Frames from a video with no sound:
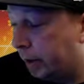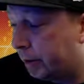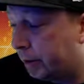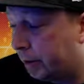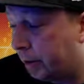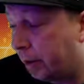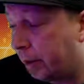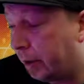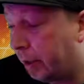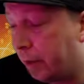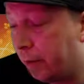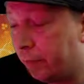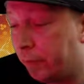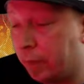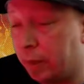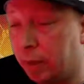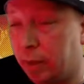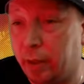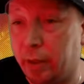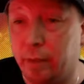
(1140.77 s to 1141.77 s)
is, again,
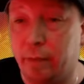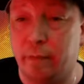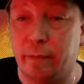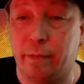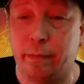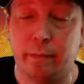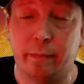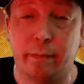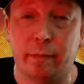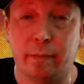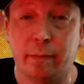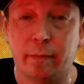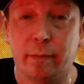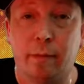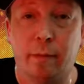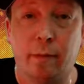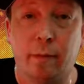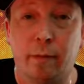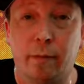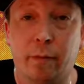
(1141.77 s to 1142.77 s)
very,
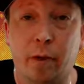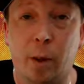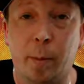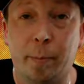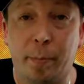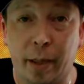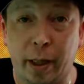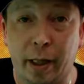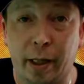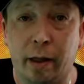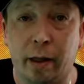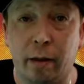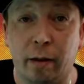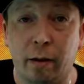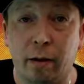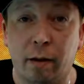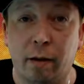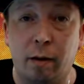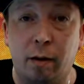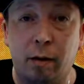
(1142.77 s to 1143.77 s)
very big.
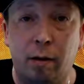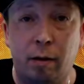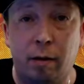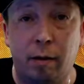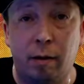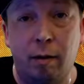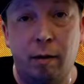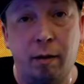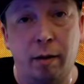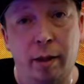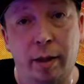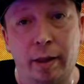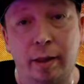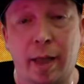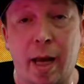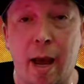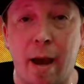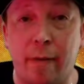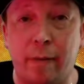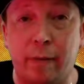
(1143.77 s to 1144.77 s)

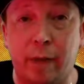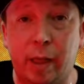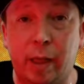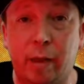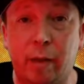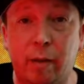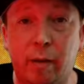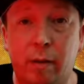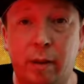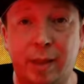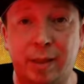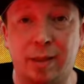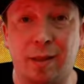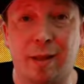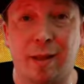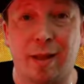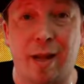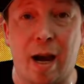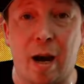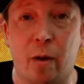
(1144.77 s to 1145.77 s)
It's heavy. It's
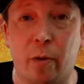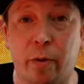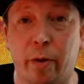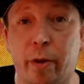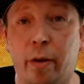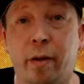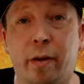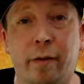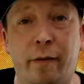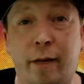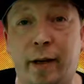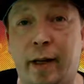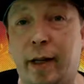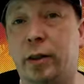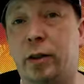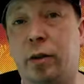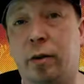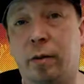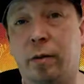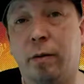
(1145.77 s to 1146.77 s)
loud. The
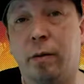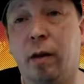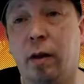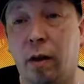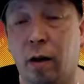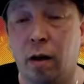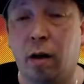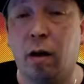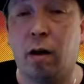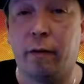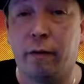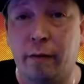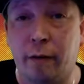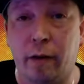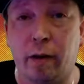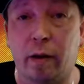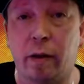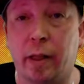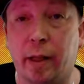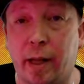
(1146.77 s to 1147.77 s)
fans are
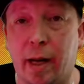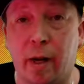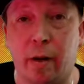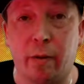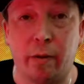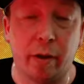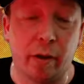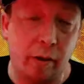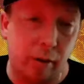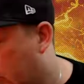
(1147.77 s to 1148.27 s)
fairly loud.